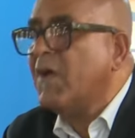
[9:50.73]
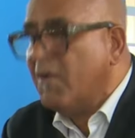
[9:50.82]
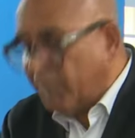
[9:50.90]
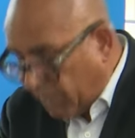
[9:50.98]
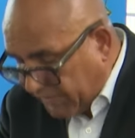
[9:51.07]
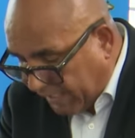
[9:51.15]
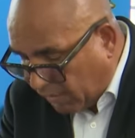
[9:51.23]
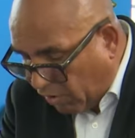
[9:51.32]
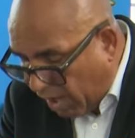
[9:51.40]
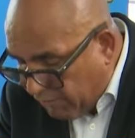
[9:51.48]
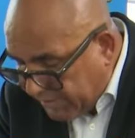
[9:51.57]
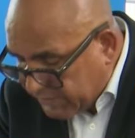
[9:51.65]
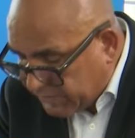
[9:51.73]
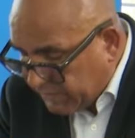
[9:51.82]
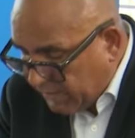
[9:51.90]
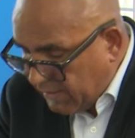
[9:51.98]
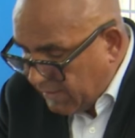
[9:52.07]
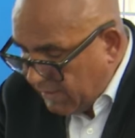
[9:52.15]
them for their
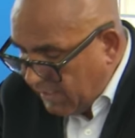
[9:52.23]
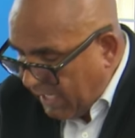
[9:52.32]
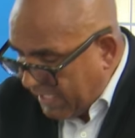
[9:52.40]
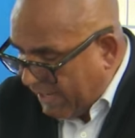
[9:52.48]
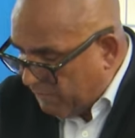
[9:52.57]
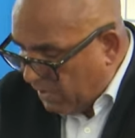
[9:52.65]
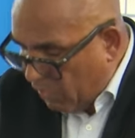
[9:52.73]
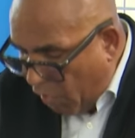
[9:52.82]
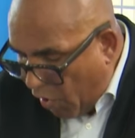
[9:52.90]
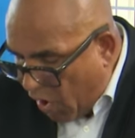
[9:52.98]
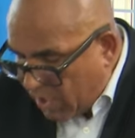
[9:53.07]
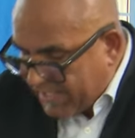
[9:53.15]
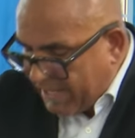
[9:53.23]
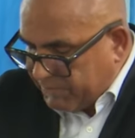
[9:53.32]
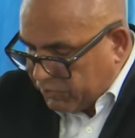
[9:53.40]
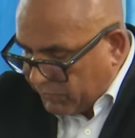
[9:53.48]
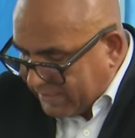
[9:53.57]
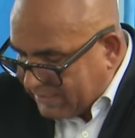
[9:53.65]
courage, and I will hold
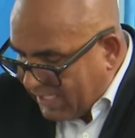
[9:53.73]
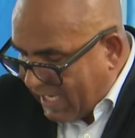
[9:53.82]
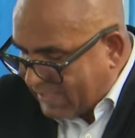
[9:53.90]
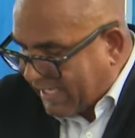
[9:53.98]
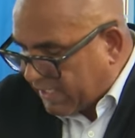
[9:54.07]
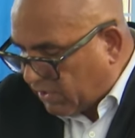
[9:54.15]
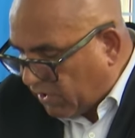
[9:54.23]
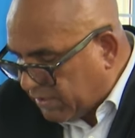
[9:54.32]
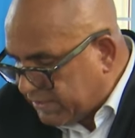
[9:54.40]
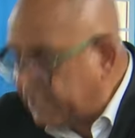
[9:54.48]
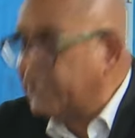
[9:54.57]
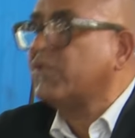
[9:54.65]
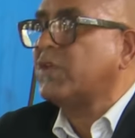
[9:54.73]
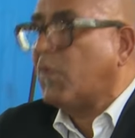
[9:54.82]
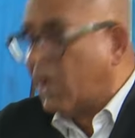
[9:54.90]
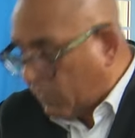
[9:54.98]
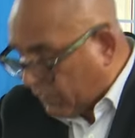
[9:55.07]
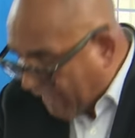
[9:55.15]
them to it as I continue
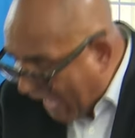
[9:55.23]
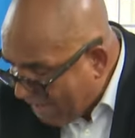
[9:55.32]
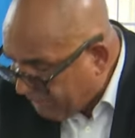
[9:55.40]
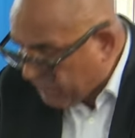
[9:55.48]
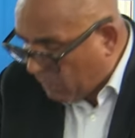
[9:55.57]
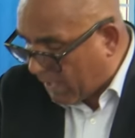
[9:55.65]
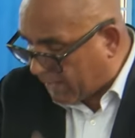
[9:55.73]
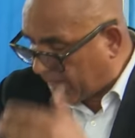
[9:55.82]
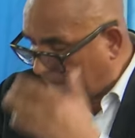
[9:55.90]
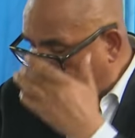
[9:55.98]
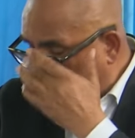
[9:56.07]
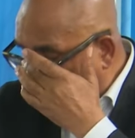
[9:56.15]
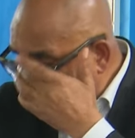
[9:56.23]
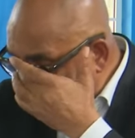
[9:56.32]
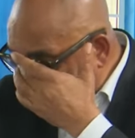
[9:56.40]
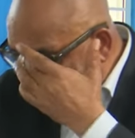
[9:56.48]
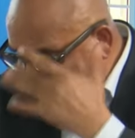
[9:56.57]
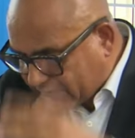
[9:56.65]
to work with everyone
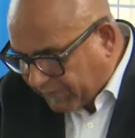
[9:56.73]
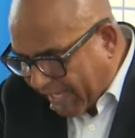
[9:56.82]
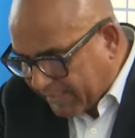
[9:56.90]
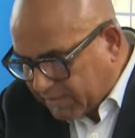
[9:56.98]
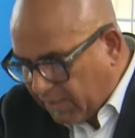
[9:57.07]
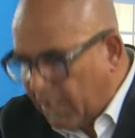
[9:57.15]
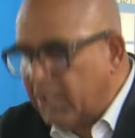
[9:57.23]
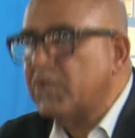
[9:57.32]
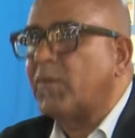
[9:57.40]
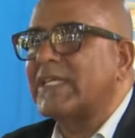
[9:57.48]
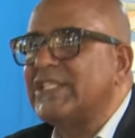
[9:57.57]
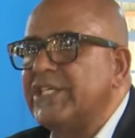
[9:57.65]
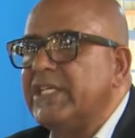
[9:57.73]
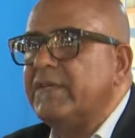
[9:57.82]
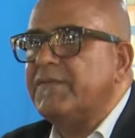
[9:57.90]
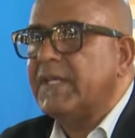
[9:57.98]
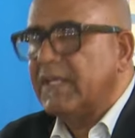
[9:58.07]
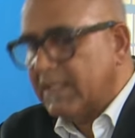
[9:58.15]
in this fight to
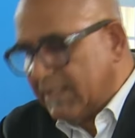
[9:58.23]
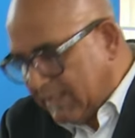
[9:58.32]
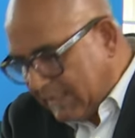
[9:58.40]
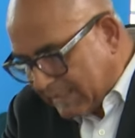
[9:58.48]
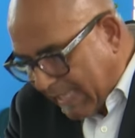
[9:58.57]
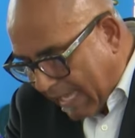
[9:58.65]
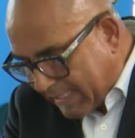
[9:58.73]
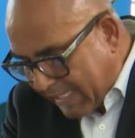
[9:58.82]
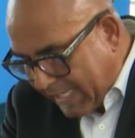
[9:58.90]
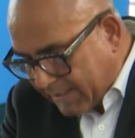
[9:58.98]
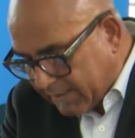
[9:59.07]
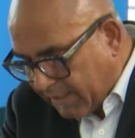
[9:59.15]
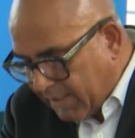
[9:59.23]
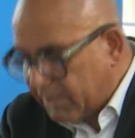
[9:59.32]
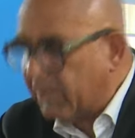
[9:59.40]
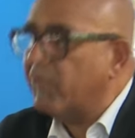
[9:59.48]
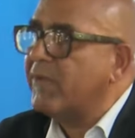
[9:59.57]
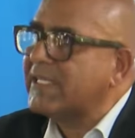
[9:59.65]
achieve the desired end,
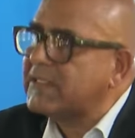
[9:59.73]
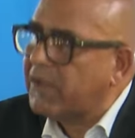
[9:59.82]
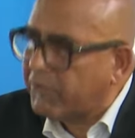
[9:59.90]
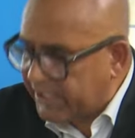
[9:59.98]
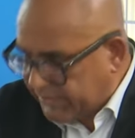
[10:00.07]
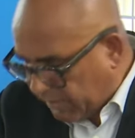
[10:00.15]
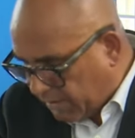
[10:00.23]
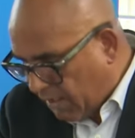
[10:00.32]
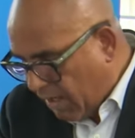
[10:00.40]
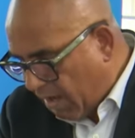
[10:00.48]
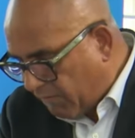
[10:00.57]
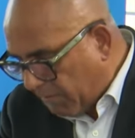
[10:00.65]
the restoration